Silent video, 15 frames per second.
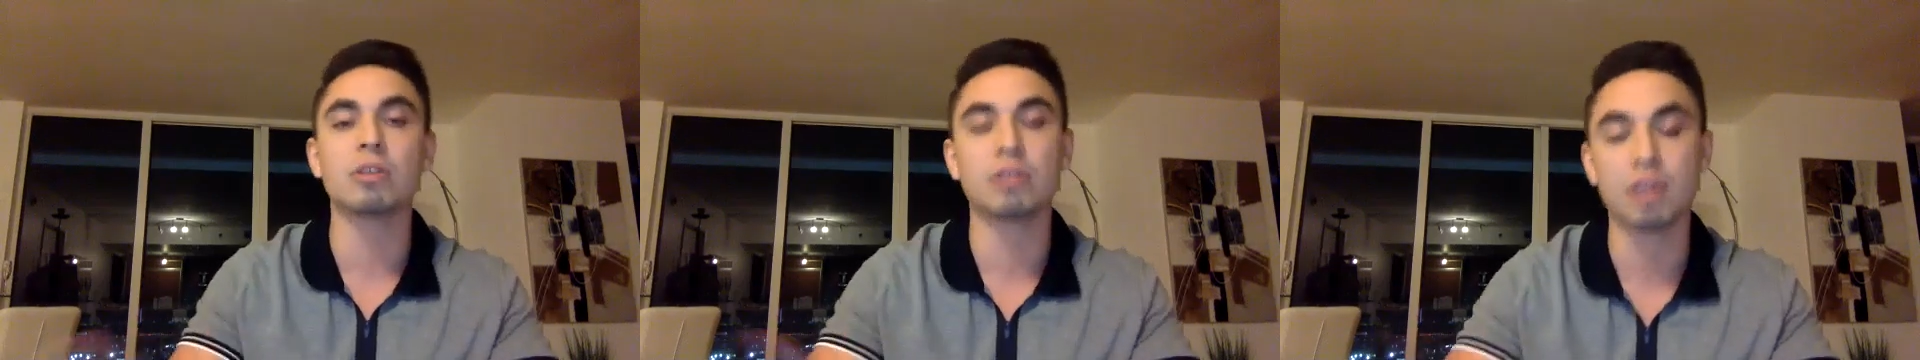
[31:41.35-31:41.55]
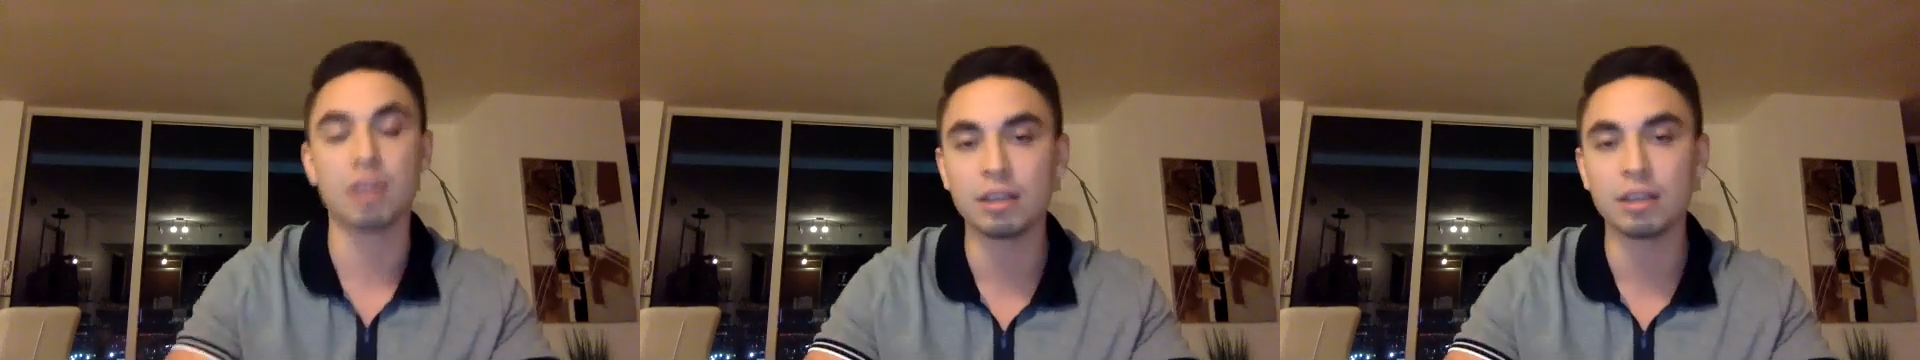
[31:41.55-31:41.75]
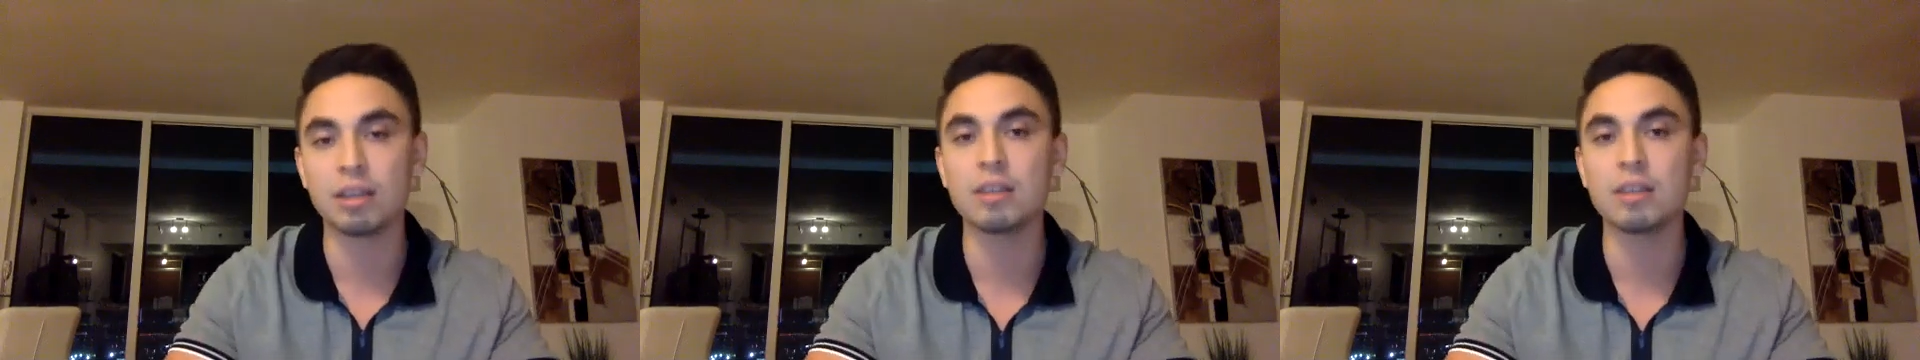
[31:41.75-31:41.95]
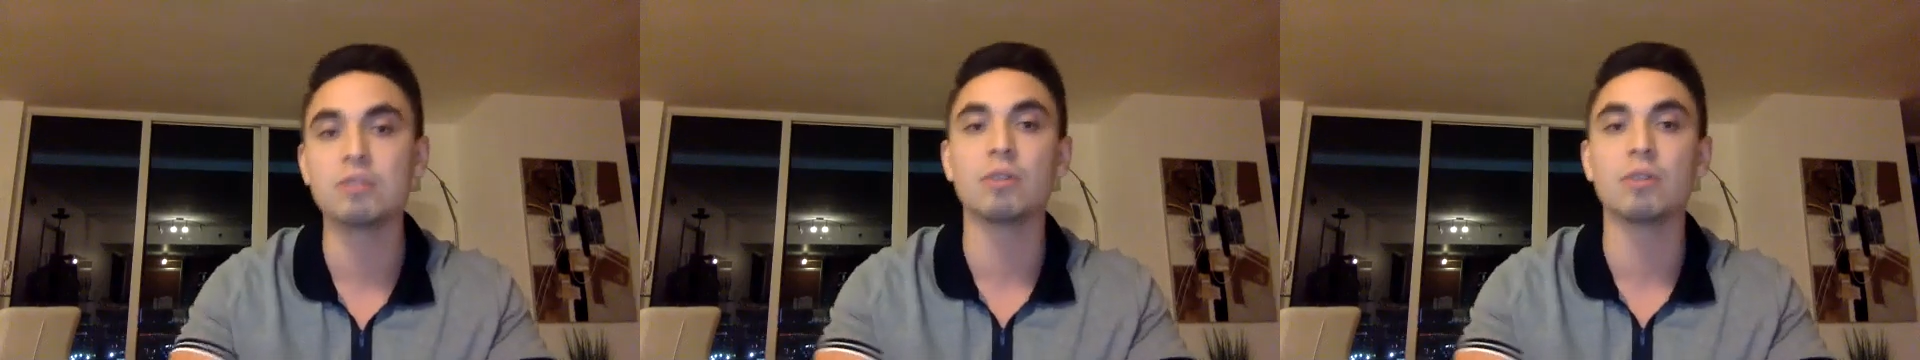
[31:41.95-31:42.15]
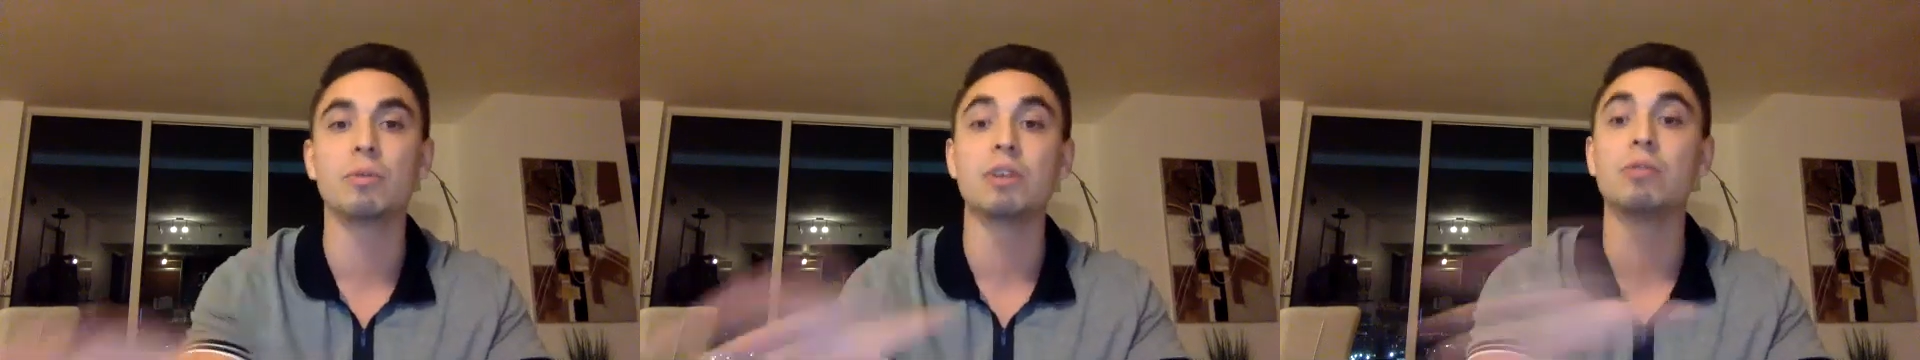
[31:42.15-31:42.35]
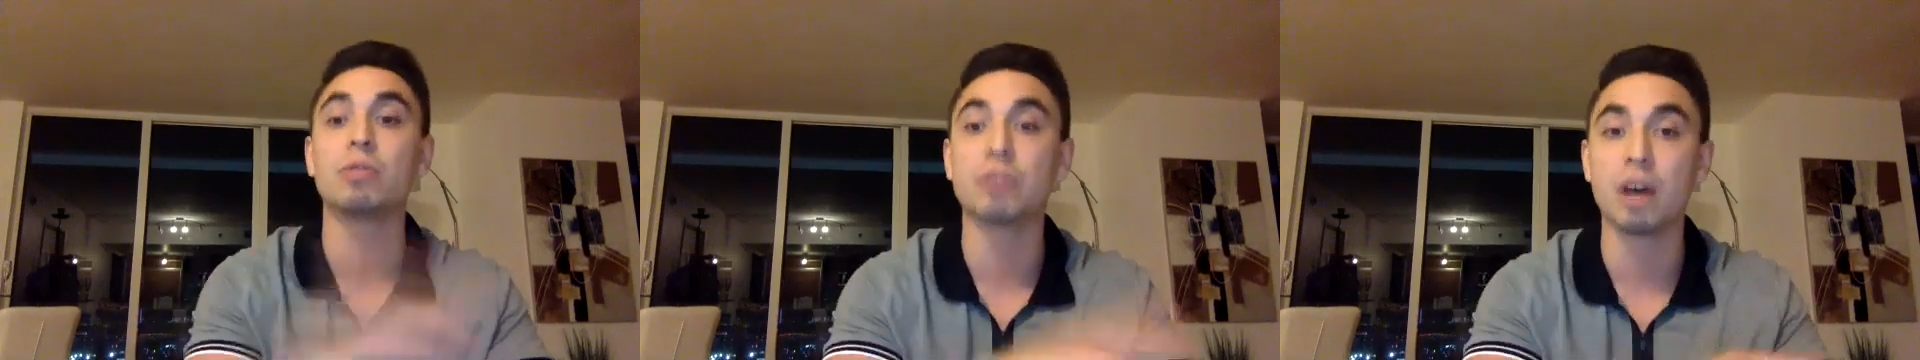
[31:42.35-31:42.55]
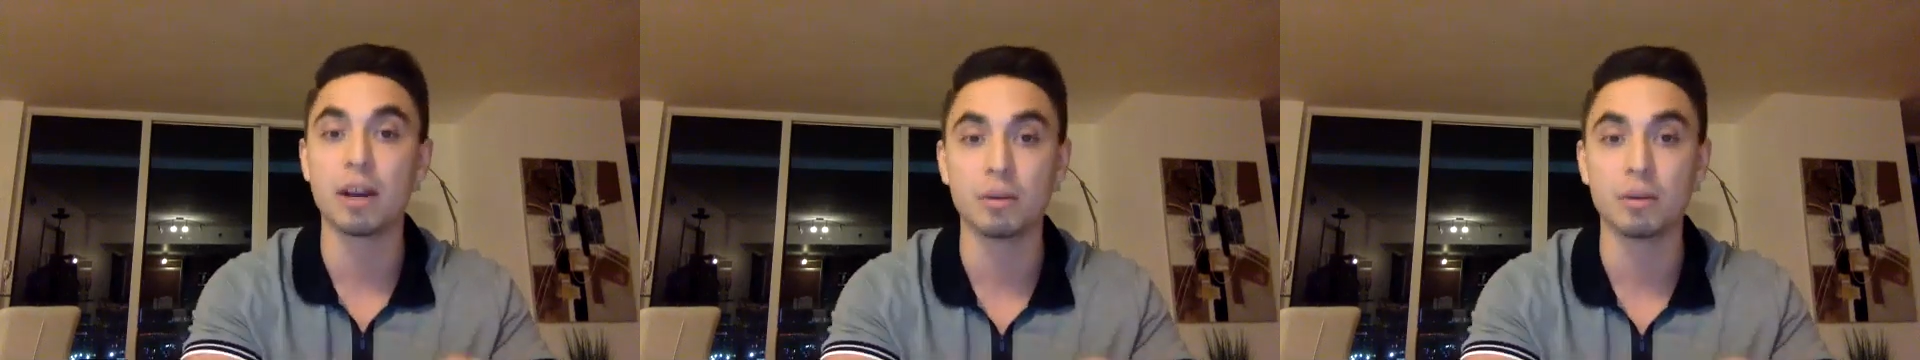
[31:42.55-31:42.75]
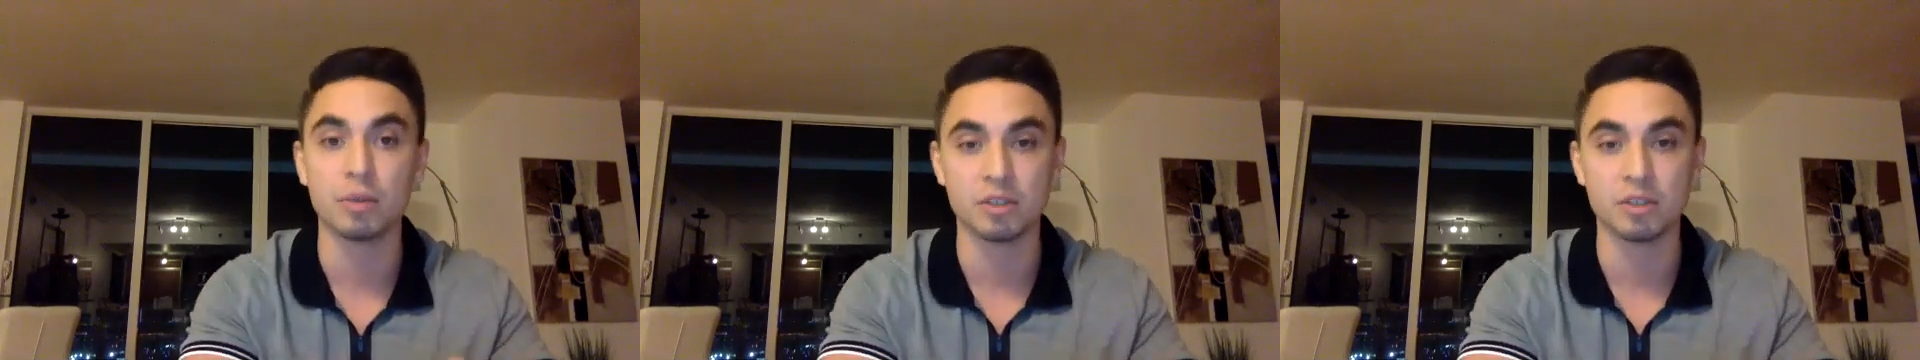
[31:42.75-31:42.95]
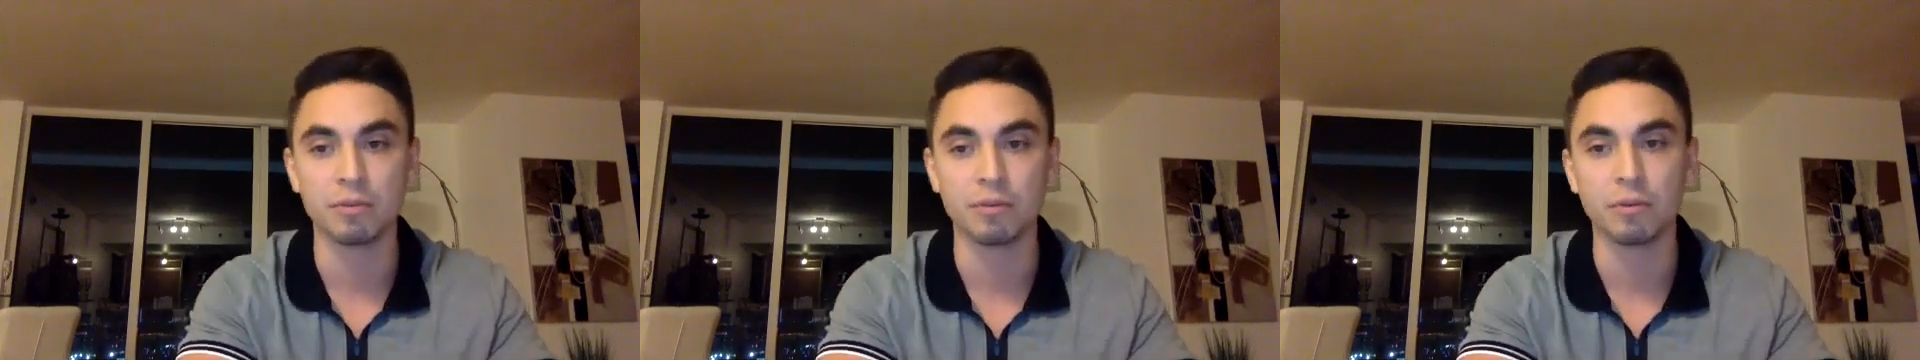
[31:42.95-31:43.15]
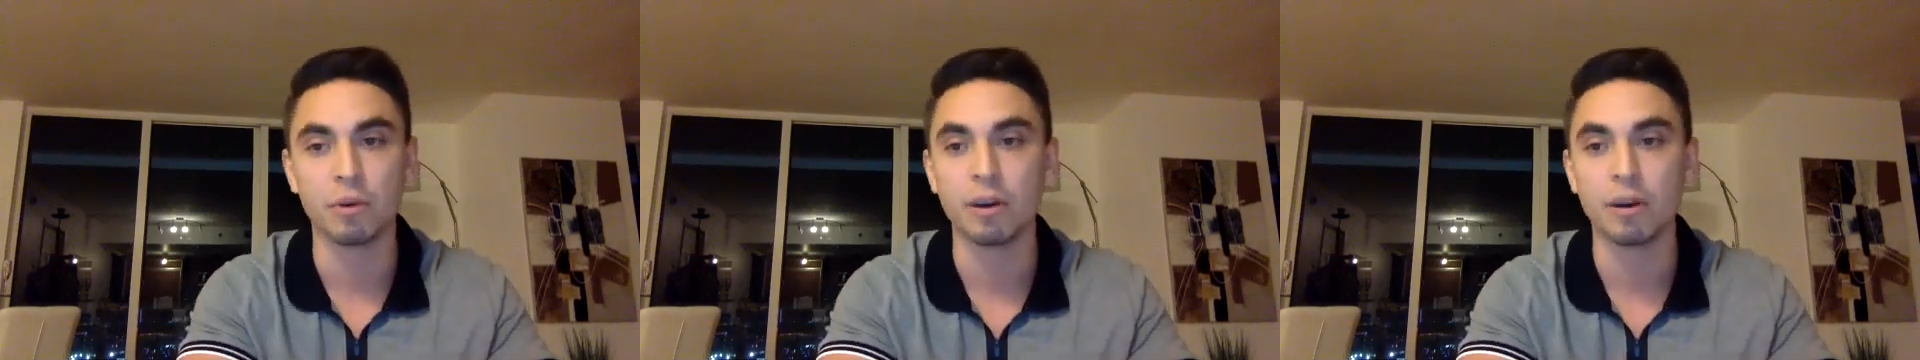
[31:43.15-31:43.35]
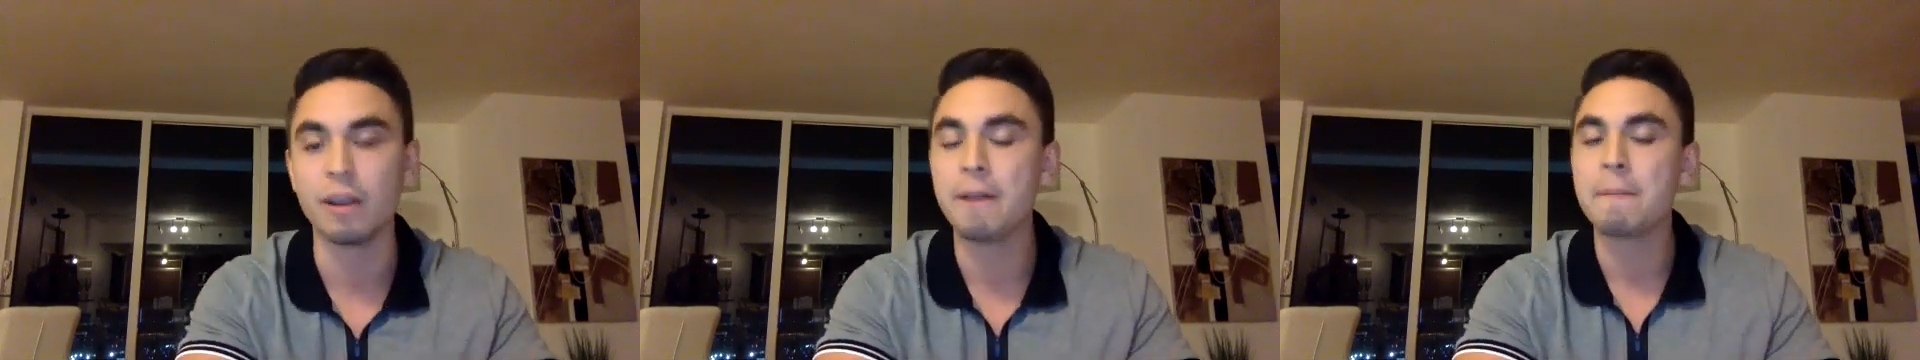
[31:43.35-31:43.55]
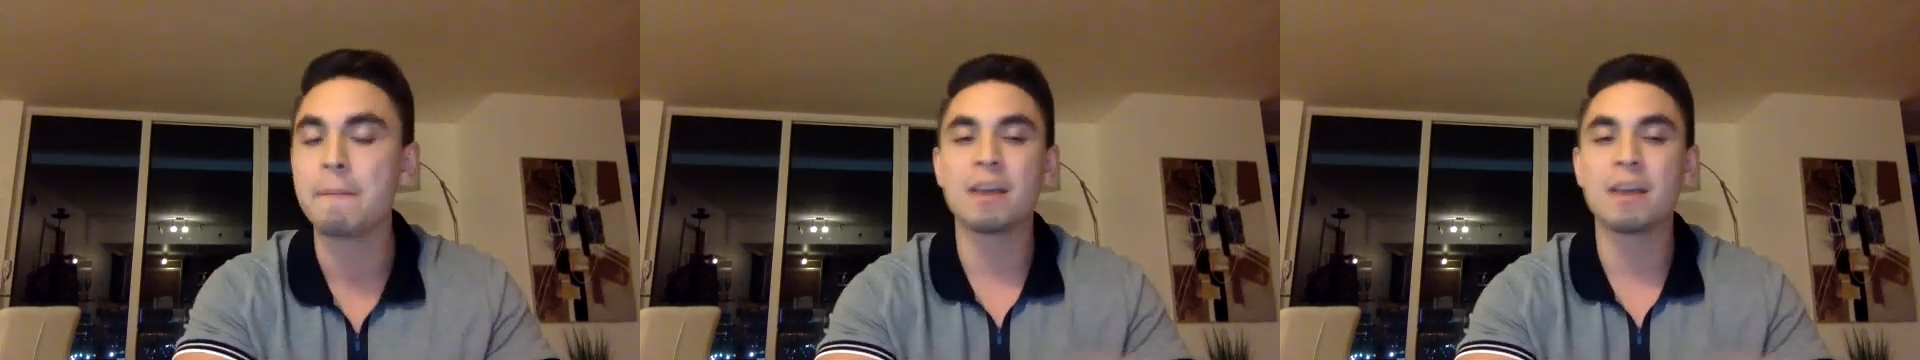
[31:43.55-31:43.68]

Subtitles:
think it is or what you thought it was before.